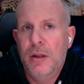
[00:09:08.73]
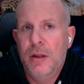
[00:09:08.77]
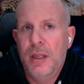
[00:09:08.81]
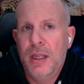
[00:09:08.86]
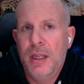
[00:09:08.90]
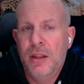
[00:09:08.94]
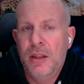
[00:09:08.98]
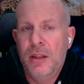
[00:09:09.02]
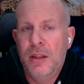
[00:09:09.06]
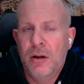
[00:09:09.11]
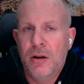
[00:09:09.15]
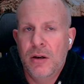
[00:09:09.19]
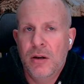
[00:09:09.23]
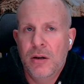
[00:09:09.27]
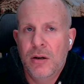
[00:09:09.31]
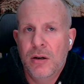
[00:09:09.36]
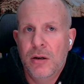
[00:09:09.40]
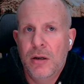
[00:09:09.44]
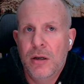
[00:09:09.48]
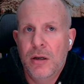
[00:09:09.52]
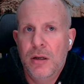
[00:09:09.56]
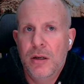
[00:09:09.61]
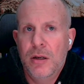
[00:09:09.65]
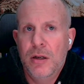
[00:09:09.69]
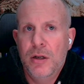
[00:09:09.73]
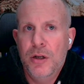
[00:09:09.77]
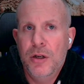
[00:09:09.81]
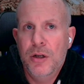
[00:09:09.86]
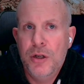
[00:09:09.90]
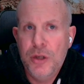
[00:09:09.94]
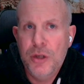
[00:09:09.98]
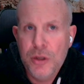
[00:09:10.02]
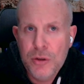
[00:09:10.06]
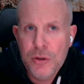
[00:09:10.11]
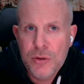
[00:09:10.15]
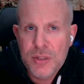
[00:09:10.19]
either
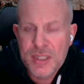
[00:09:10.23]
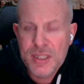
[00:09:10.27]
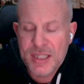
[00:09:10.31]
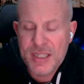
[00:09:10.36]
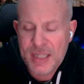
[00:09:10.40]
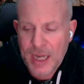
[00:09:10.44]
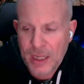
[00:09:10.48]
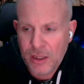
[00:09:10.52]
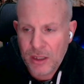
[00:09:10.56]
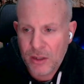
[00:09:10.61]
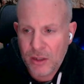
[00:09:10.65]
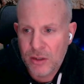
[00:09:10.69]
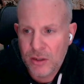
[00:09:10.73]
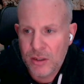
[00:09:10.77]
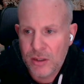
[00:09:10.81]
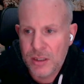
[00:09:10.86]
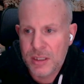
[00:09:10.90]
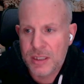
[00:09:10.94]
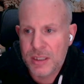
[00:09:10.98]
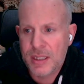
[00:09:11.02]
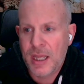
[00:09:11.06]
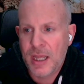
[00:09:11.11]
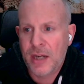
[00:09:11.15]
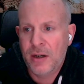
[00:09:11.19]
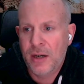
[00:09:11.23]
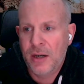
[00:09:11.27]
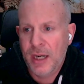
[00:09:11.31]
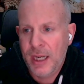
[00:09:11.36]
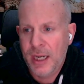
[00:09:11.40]
new sellers that are